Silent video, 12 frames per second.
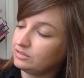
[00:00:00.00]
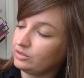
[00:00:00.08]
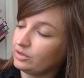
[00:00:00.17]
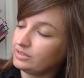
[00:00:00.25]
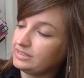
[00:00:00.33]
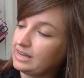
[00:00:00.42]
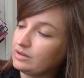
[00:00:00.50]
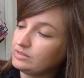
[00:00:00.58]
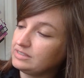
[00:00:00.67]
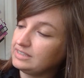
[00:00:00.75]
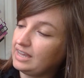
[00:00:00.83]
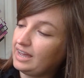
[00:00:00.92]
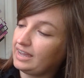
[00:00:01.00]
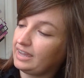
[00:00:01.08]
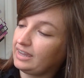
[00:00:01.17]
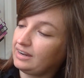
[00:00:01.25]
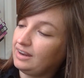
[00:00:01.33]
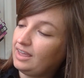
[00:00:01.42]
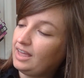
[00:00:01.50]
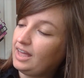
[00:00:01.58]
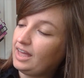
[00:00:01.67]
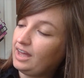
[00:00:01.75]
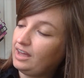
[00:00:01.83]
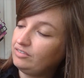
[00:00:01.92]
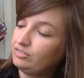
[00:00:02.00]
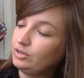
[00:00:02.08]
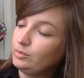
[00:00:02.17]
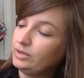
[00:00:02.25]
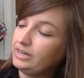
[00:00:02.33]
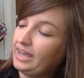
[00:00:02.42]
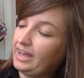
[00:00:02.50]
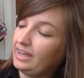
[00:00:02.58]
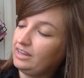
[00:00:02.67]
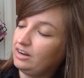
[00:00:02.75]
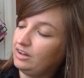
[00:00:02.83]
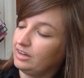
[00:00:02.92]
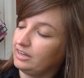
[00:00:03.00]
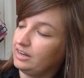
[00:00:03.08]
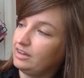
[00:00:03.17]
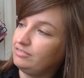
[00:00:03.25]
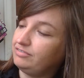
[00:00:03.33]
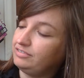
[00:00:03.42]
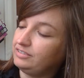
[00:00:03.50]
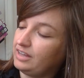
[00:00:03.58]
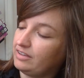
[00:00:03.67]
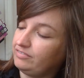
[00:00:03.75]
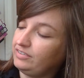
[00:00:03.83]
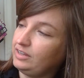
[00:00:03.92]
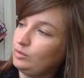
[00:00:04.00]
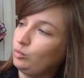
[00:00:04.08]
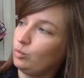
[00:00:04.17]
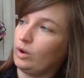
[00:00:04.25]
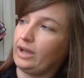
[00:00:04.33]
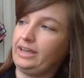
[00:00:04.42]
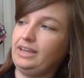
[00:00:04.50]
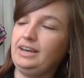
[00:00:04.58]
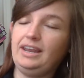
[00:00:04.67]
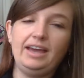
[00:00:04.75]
looked outside. Everyone had on a fluffy white